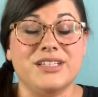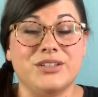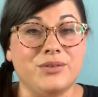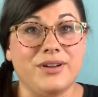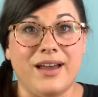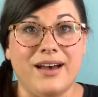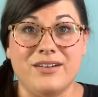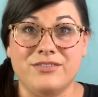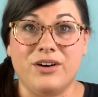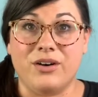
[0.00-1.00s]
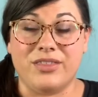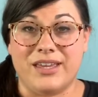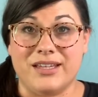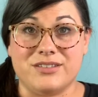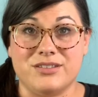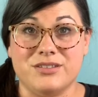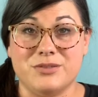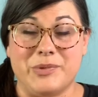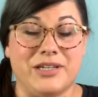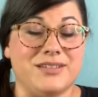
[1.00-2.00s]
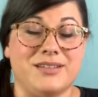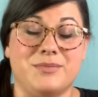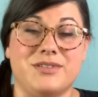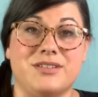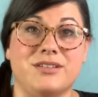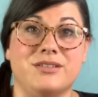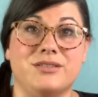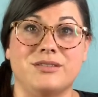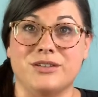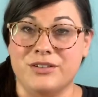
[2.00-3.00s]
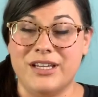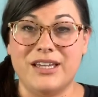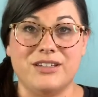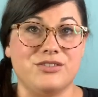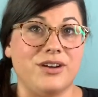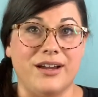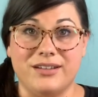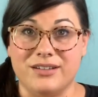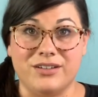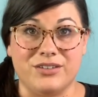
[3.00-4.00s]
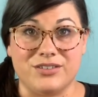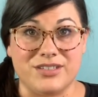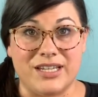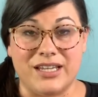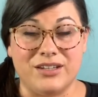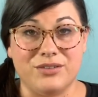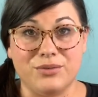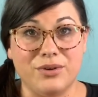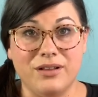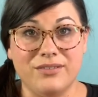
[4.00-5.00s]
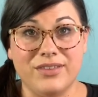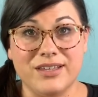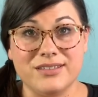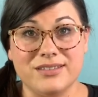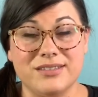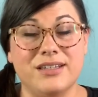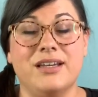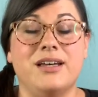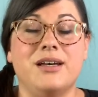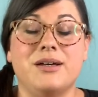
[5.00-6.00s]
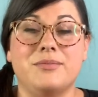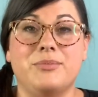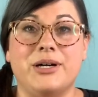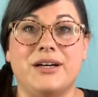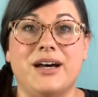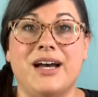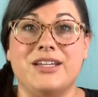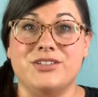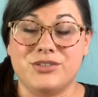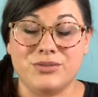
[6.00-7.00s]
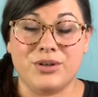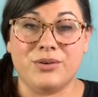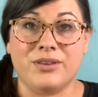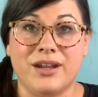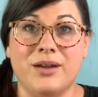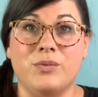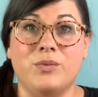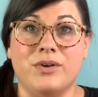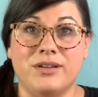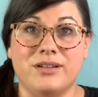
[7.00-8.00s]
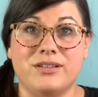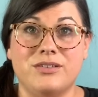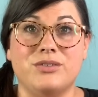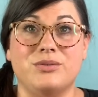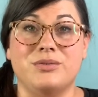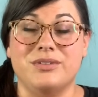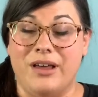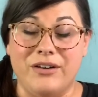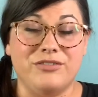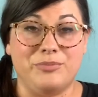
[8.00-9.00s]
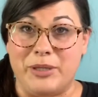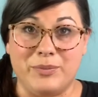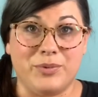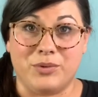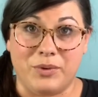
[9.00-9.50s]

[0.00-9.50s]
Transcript: don't have all the answers because I'm still learning and trying to understand through all of this, but I do know that I want to love people